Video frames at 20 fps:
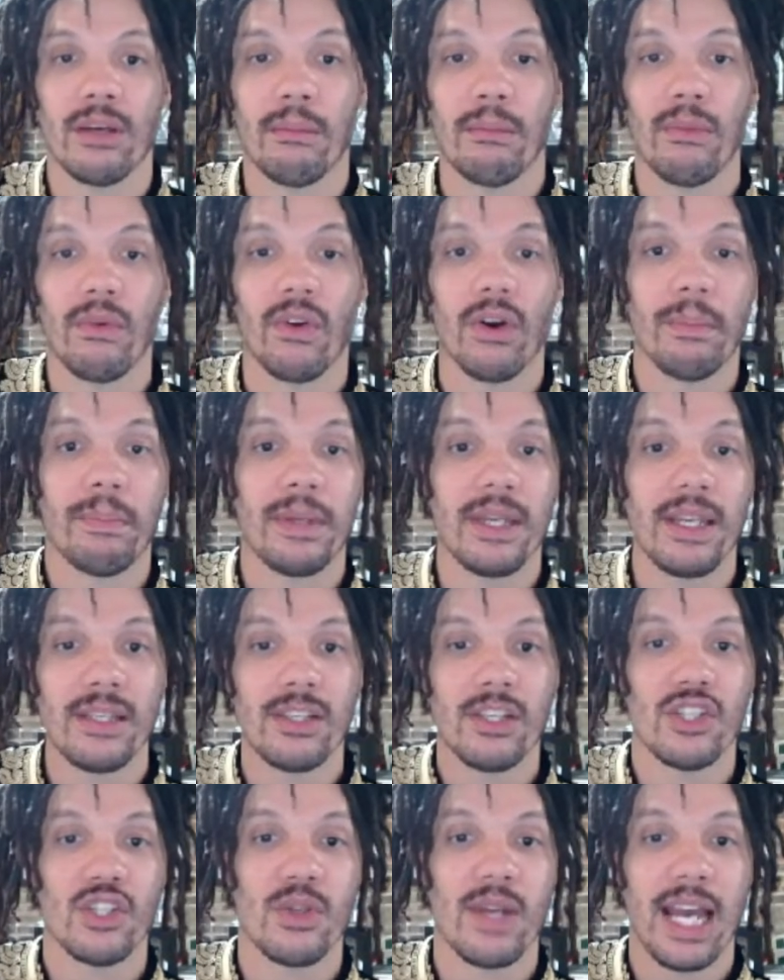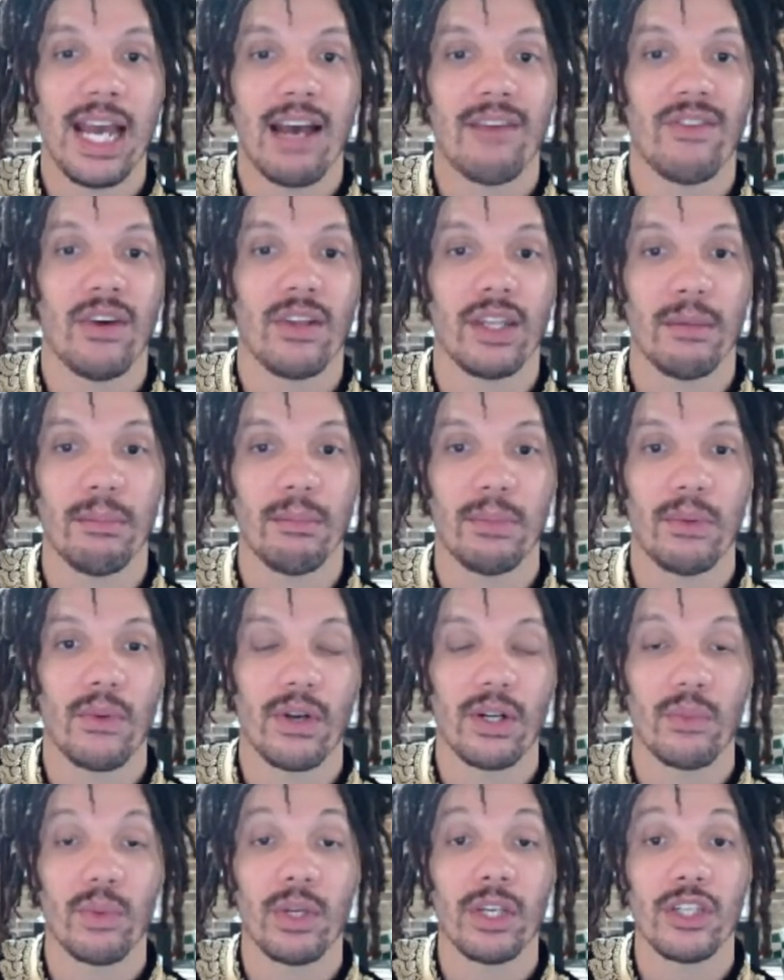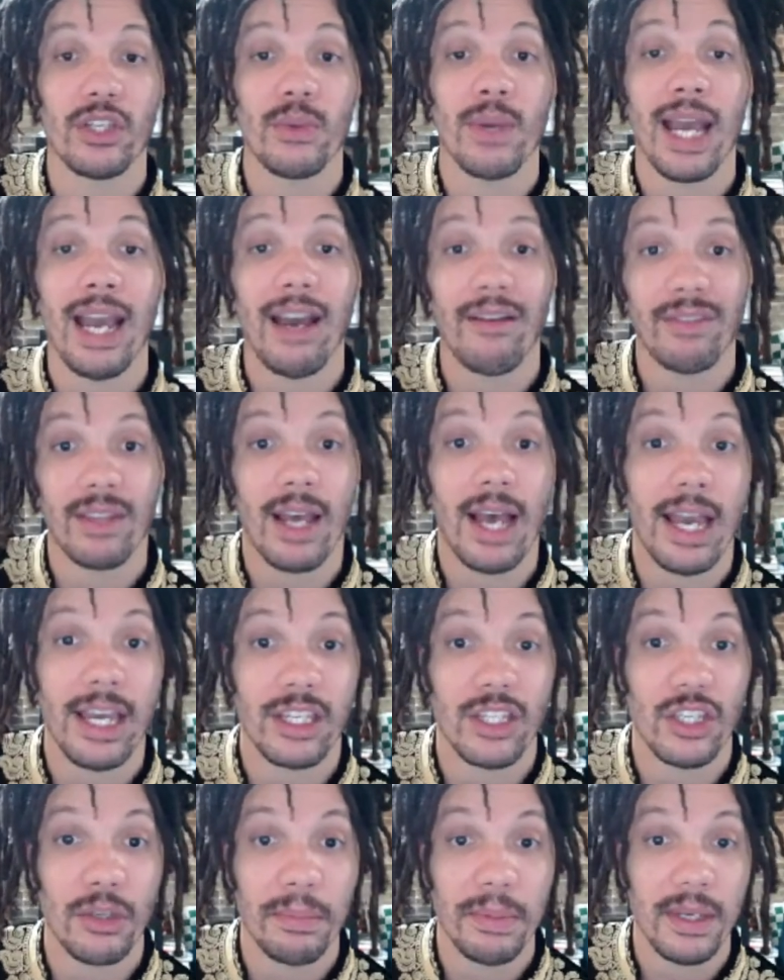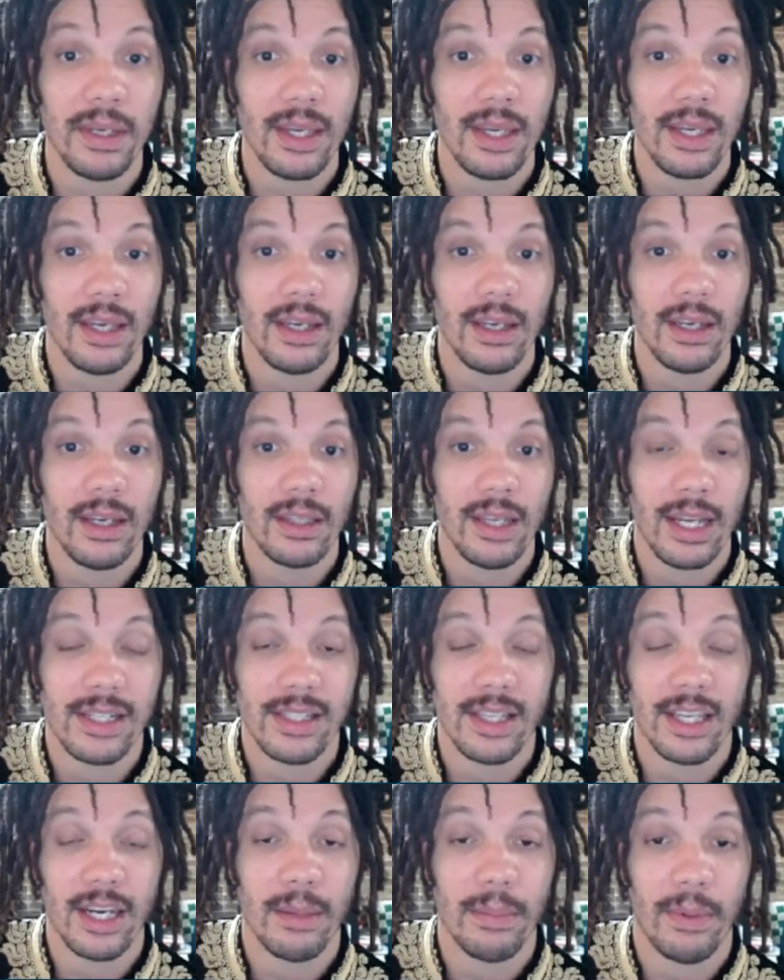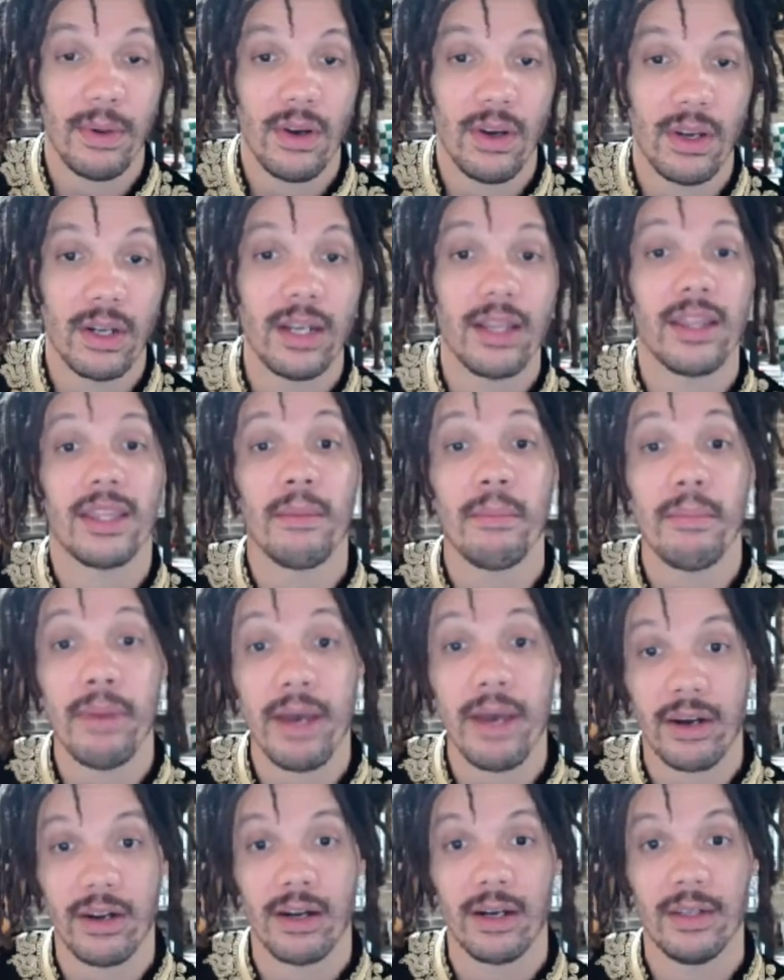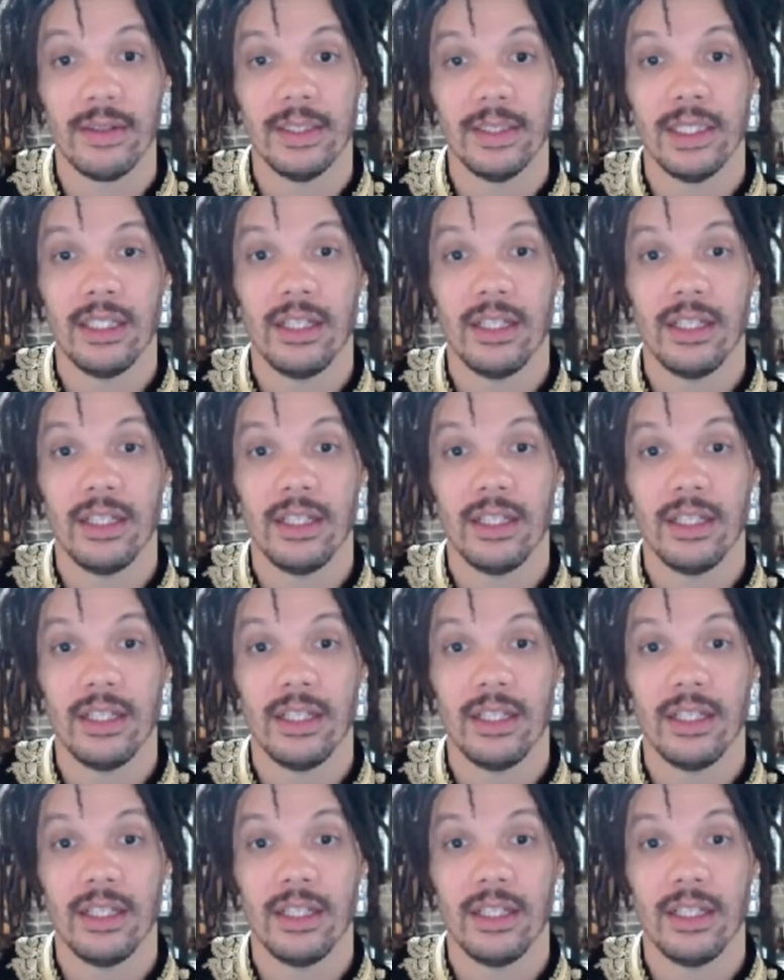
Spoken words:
The more pieces you have on the board when you have the IQP, the isolated pawn, the better.